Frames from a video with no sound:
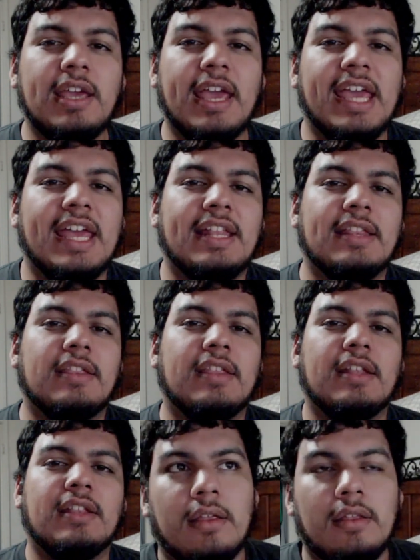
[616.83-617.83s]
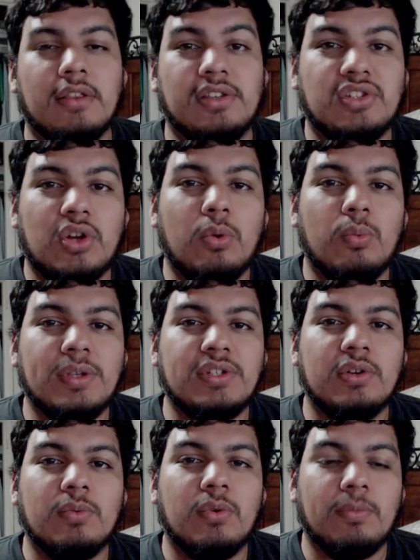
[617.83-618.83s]
and then the start wizard
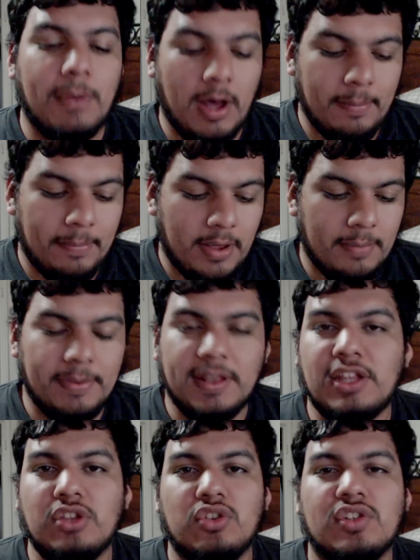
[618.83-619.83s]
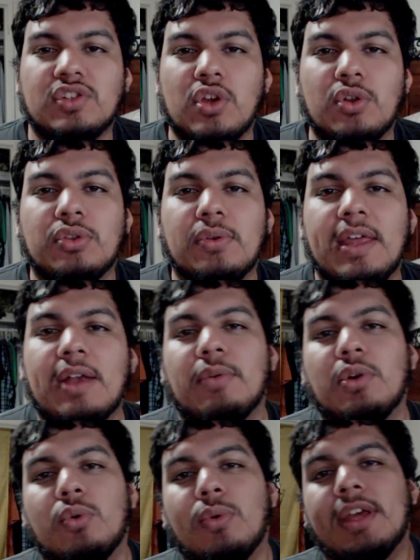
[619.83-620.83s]
will pop up, and then you just go through that real
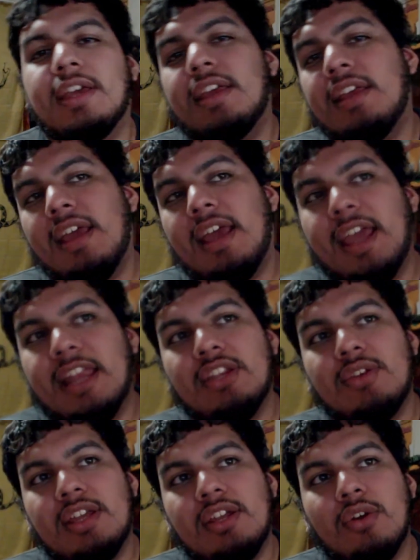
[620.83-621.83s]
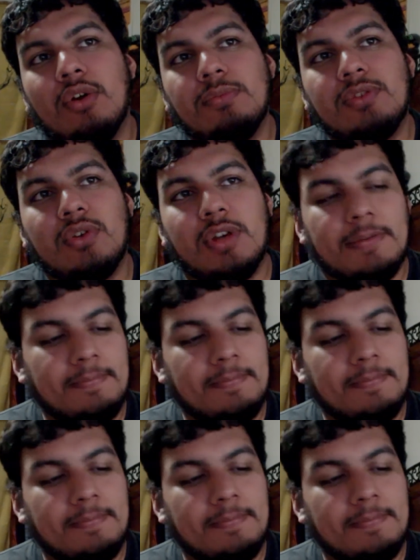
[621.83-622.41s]
quick and you get your home screen.